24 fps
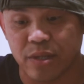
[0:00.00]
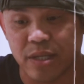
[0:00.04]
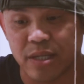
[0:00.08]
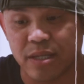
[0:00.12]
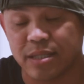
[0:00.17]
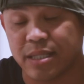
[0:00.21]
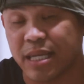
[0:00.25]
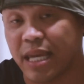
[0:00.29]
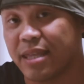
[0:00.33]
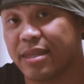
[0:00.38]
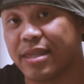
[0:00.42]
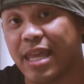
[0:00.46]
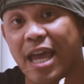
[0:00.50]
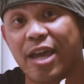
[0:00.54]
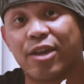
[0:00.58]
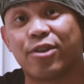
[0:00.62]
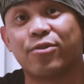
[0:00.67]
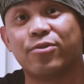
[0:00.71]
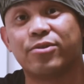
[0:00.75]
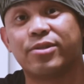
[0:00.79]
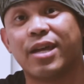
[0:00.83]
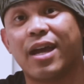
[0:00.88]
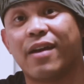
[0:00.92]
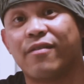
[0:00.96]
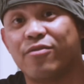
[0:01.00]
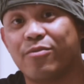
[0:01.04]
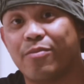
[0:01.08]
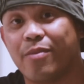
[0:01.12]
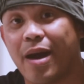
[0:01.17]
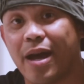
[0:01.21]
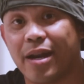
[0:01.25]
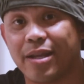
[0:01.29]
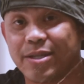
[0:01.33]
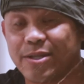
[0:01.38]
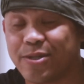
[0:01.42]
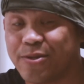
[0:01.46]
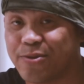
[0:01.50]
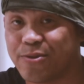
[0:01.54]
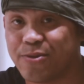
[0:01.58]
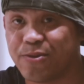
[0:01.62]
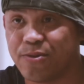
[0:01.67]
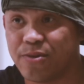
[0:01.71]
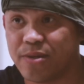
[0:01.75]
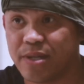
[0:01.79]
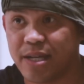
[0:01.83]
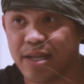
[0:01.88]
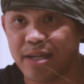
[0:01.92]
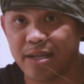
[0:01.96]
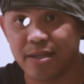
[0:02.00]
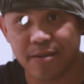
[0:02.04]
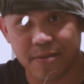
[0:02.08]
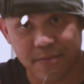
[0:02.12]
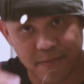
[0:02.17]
want to say thank you to everybody still tuning in.